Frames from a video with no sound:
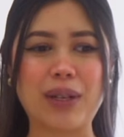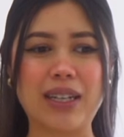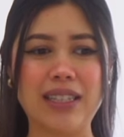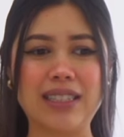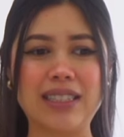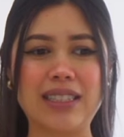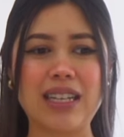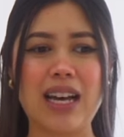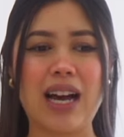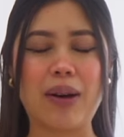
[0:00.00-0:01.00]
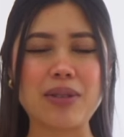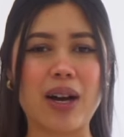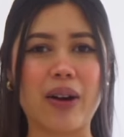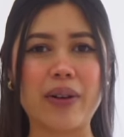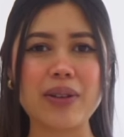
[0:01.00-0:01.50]
because I was
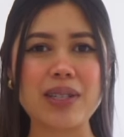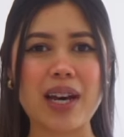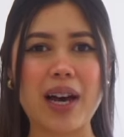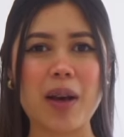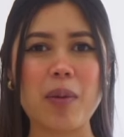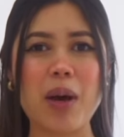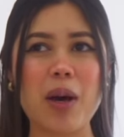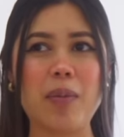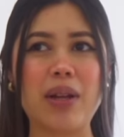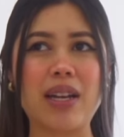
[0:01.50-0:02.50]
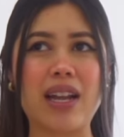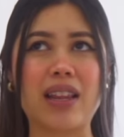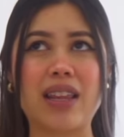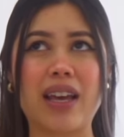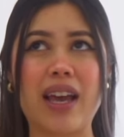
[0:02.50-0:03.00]
hungry all the time, but
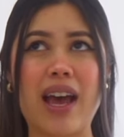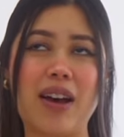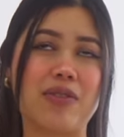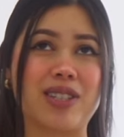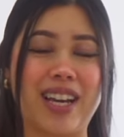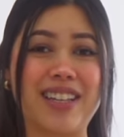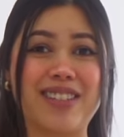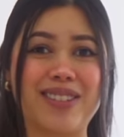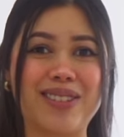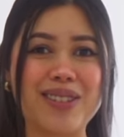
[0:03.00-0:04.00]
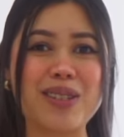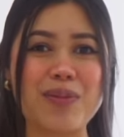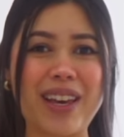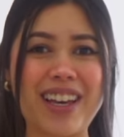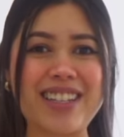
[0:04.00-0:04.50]
nothing ever tasted good to
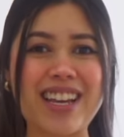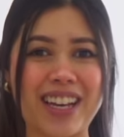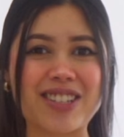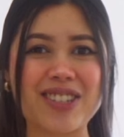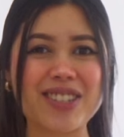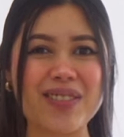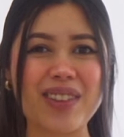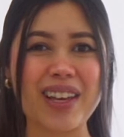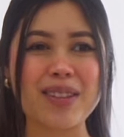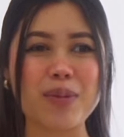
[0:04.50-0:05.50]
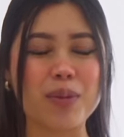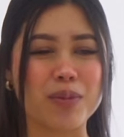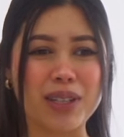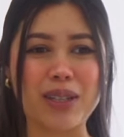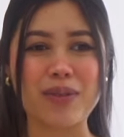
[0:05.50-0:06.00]
me. Textures of things were
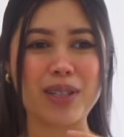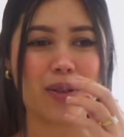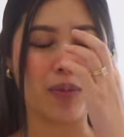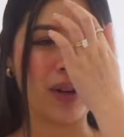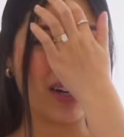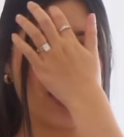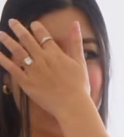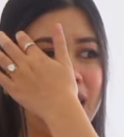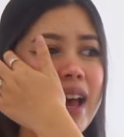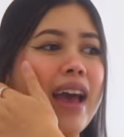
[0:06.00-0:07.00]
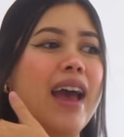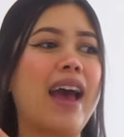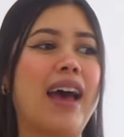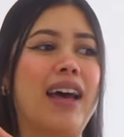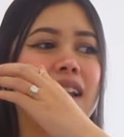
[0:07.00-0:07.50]
really, really weird
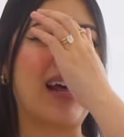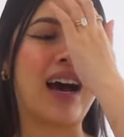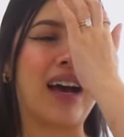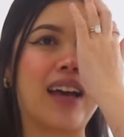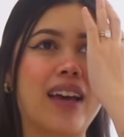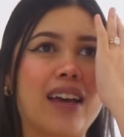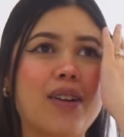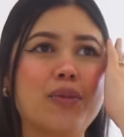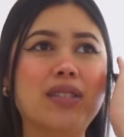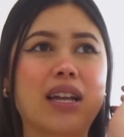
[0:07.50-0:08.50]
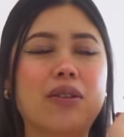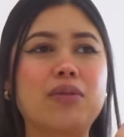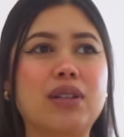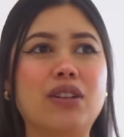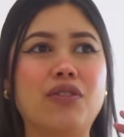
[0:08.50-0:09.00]
and I was getting
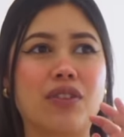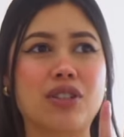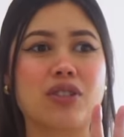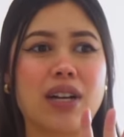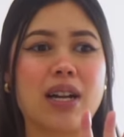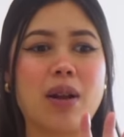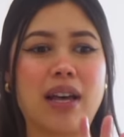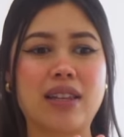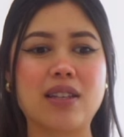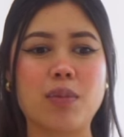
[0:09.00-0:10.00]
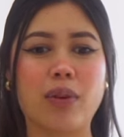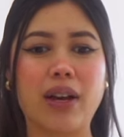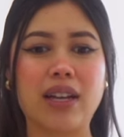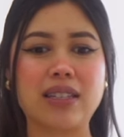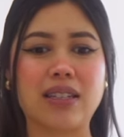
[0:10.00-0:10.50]
really frustrated at this
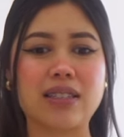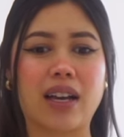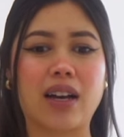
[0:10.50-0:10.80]
point because I was like,